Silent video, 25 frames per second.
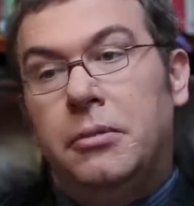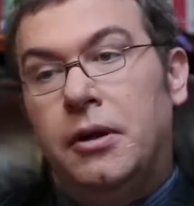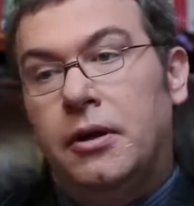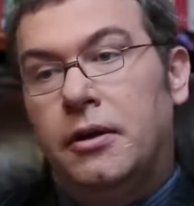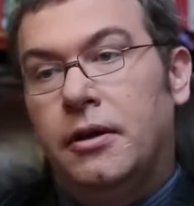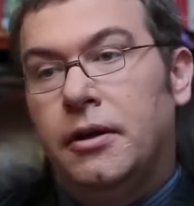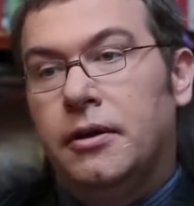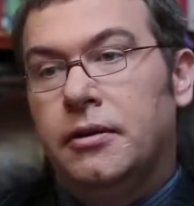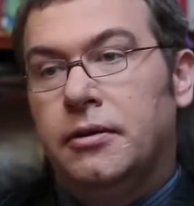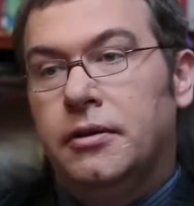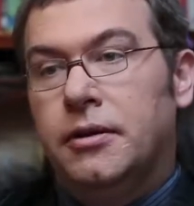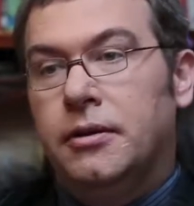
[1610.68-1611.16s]

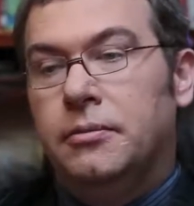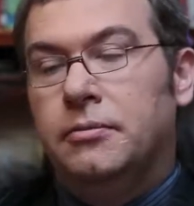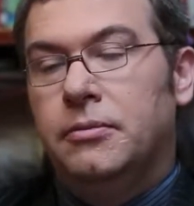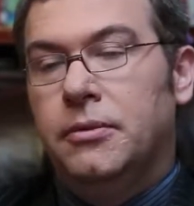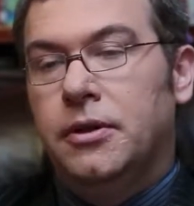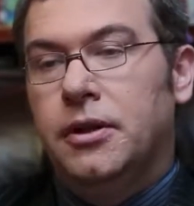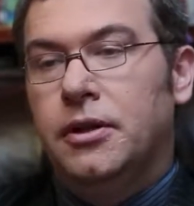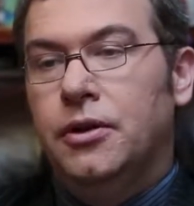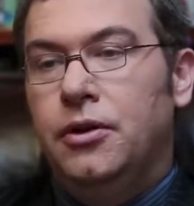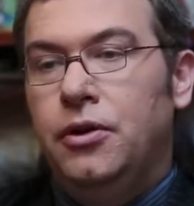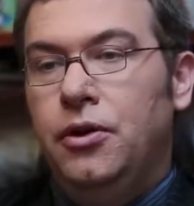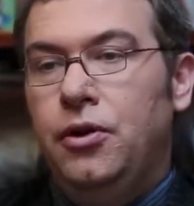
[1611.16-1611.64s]

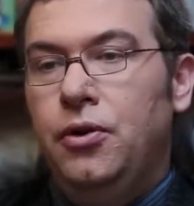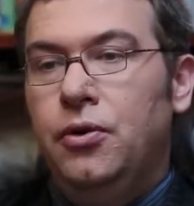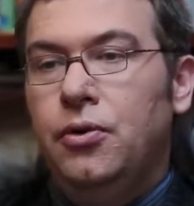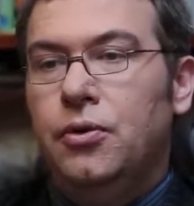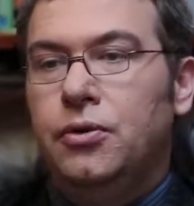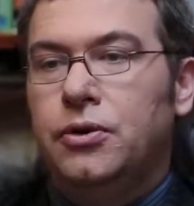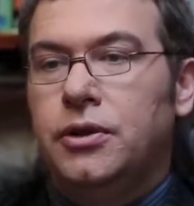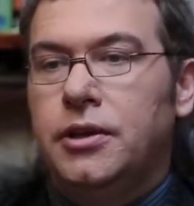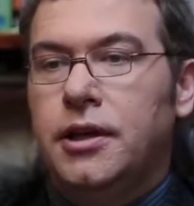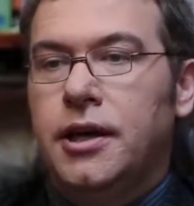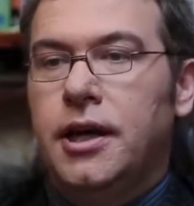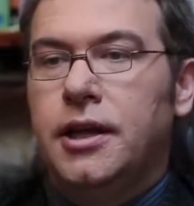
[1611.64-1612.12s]
the
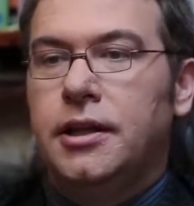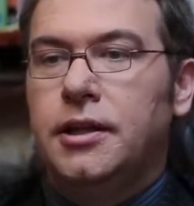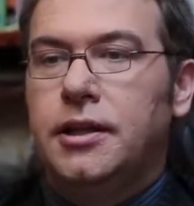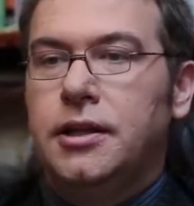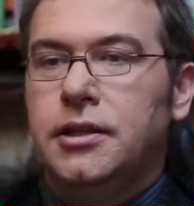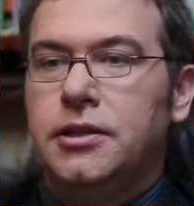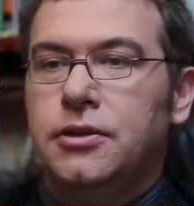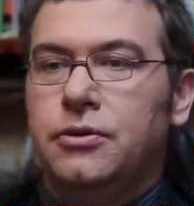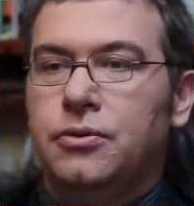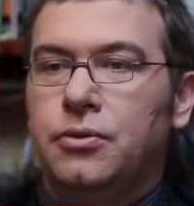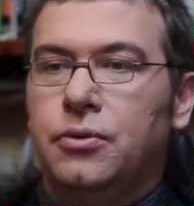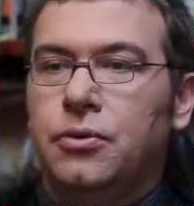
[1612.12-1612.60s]
new trend
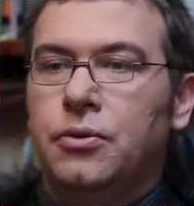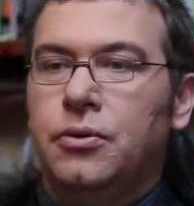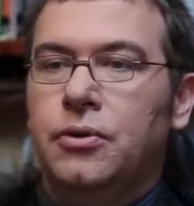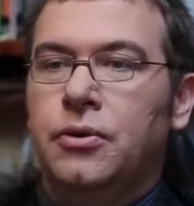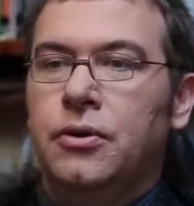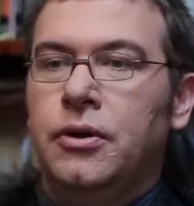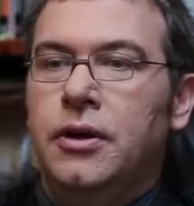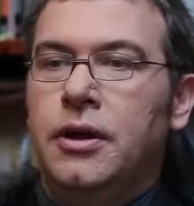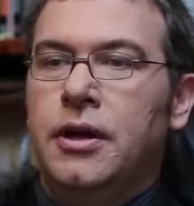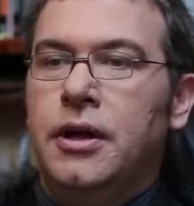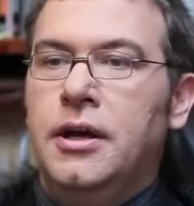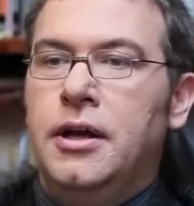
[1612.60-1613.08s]
is
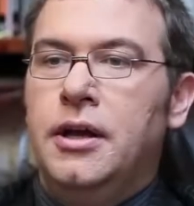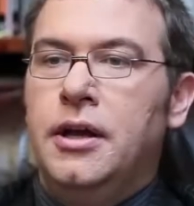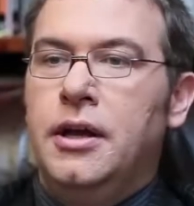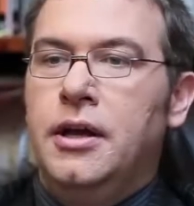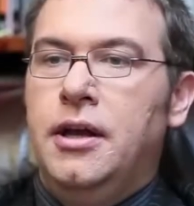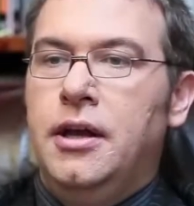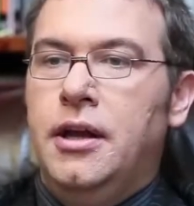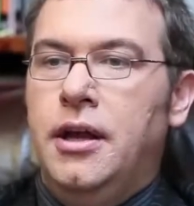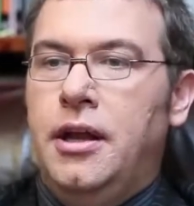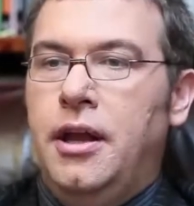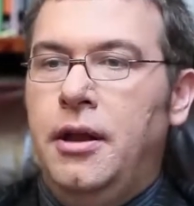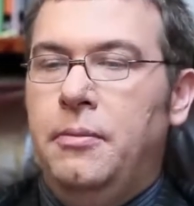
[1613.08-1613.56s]
to
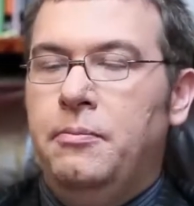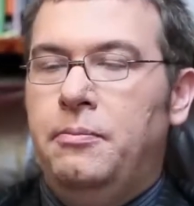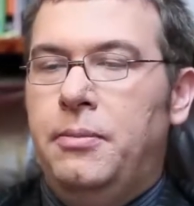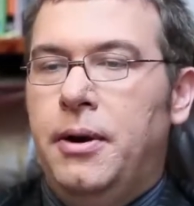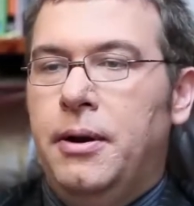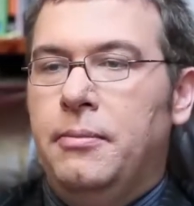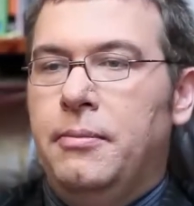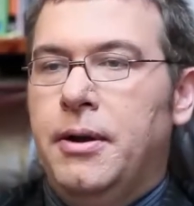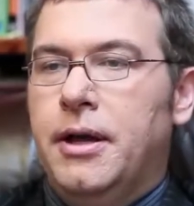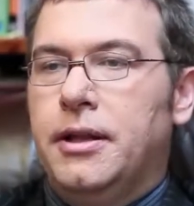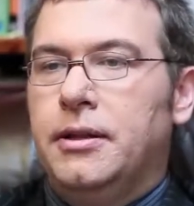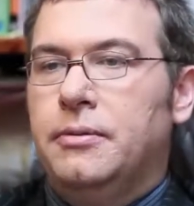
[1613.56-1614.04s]

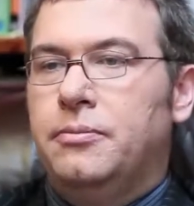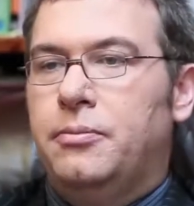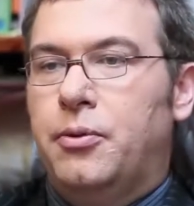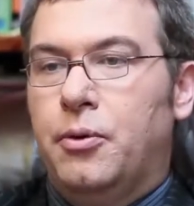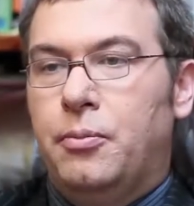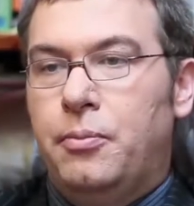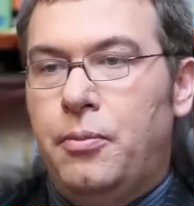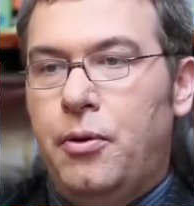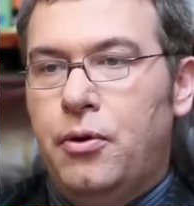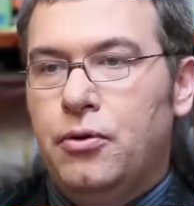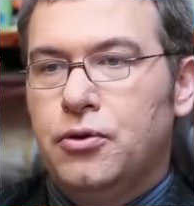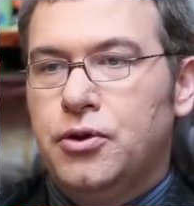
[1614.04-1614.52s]
implement
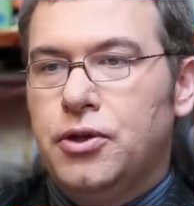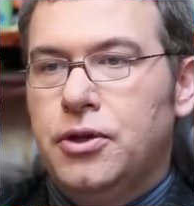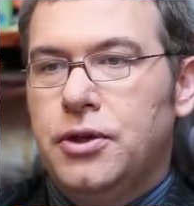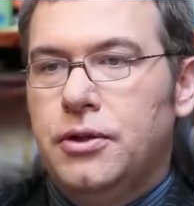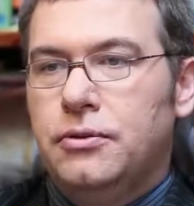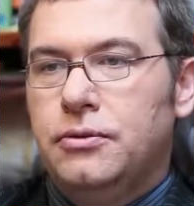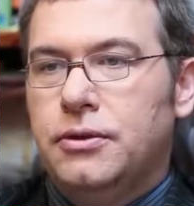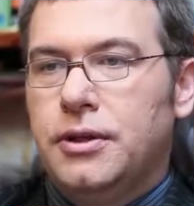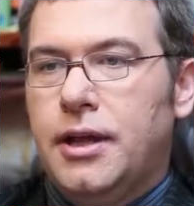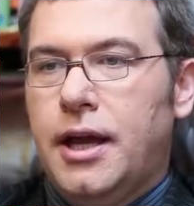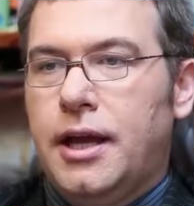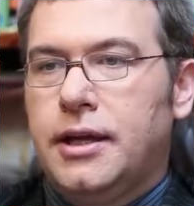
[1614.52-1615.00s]

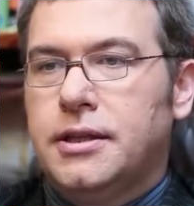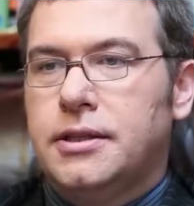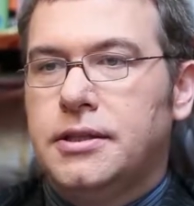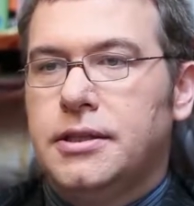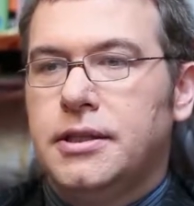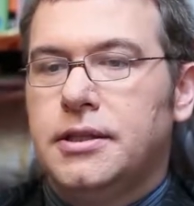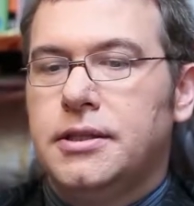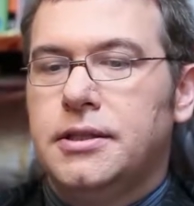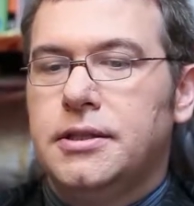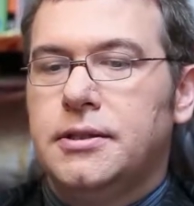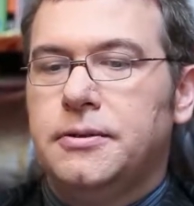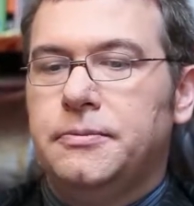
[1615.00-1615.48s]
proportional
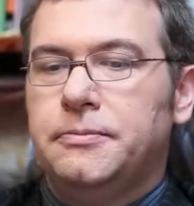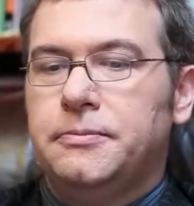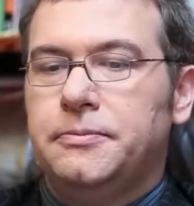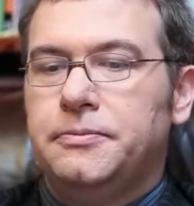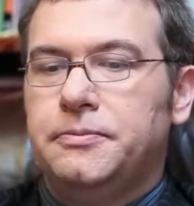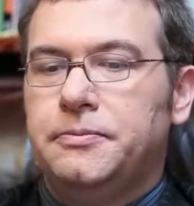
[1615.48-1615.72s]
taxes.